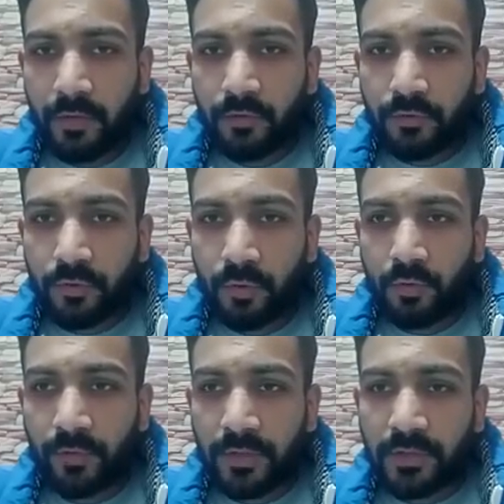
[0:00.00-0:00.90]
So
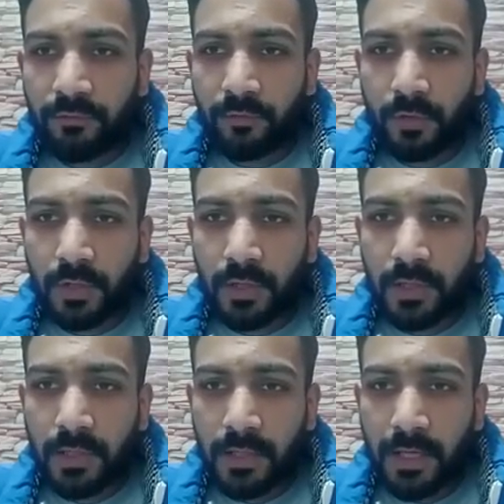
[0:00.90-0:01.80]
first of all,
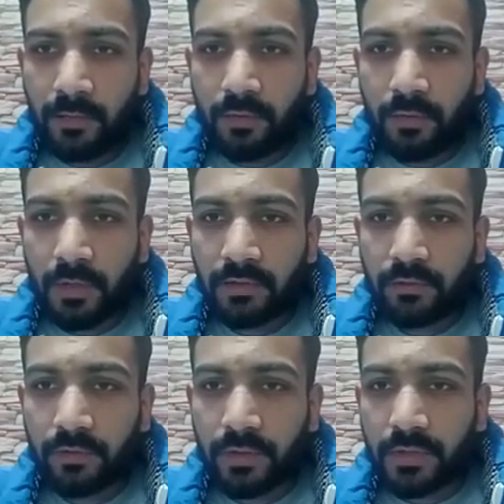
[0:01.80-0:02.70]
I would like
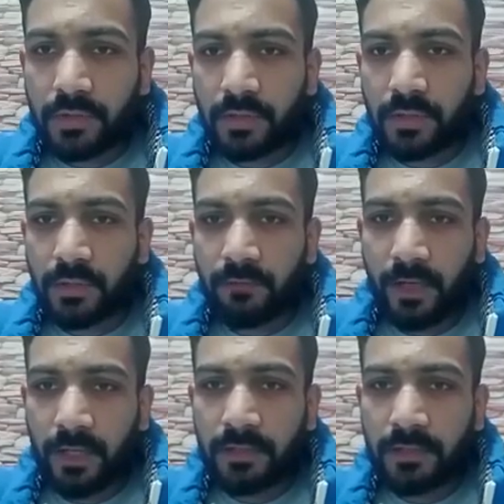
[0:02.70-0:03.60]
to just
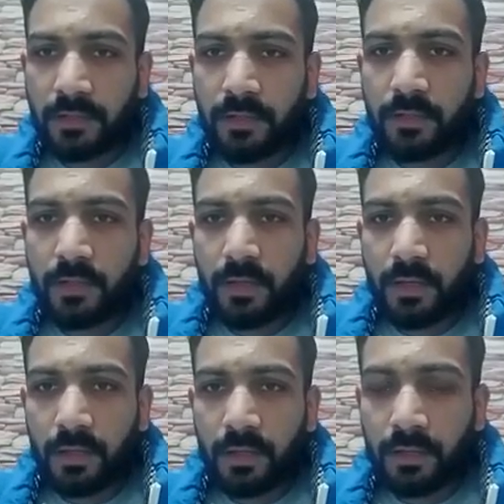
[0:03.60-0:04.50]
invite
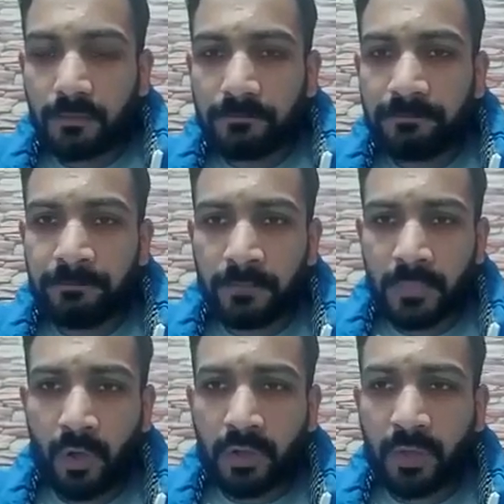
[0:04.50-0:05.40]

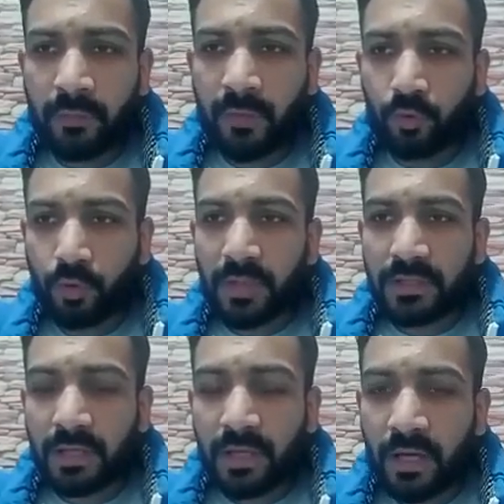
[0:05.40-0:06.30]
Dr. Mehmood Ul
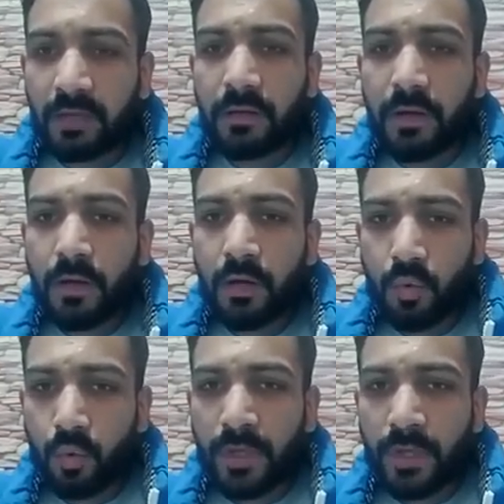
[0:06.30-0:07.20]
Hassan Khan,
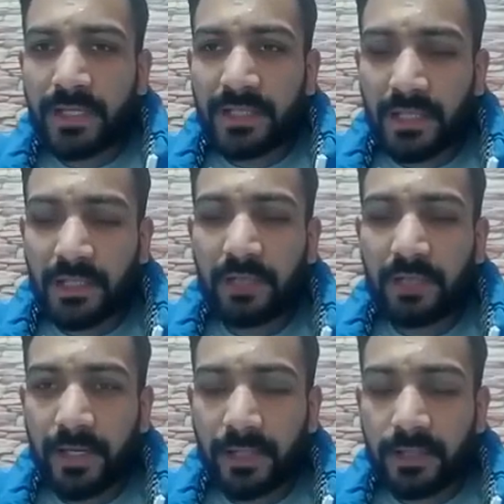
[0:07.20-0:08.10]
who is Executive
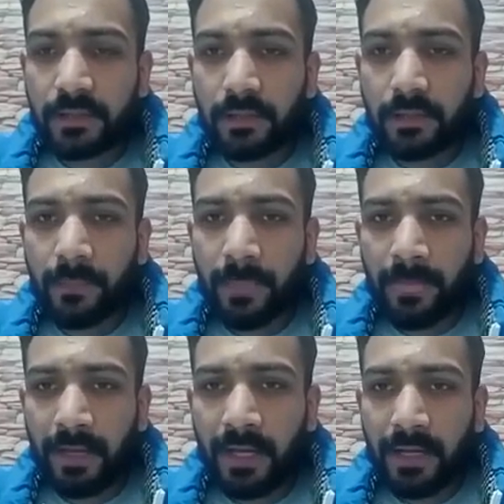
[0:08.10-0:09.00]
Director
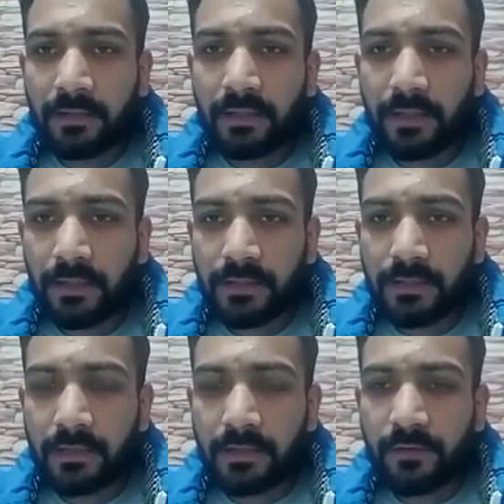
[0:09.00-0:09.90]
at the
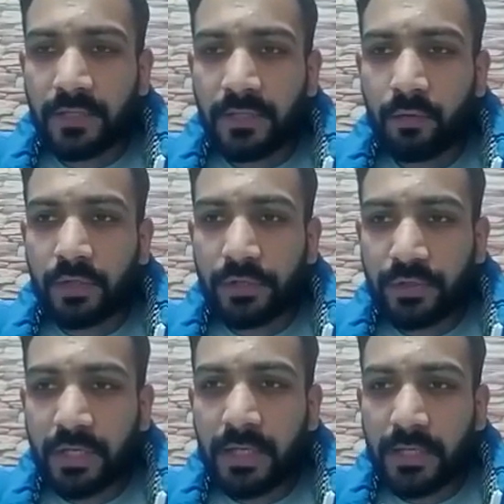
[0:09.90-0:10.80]
Center for South
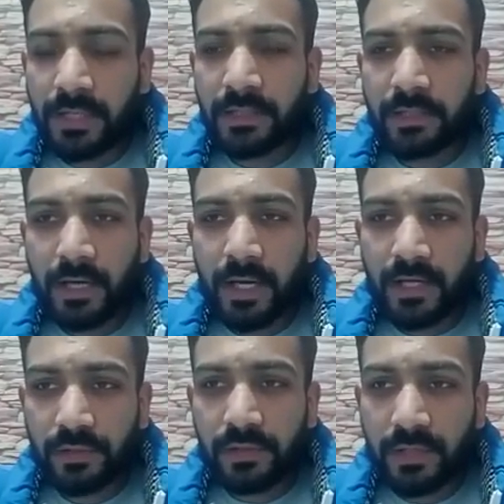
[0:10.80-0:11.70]
Asia and
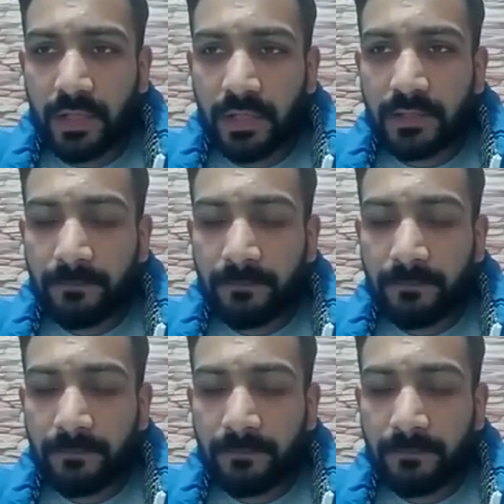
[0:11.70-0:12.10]
International Studies.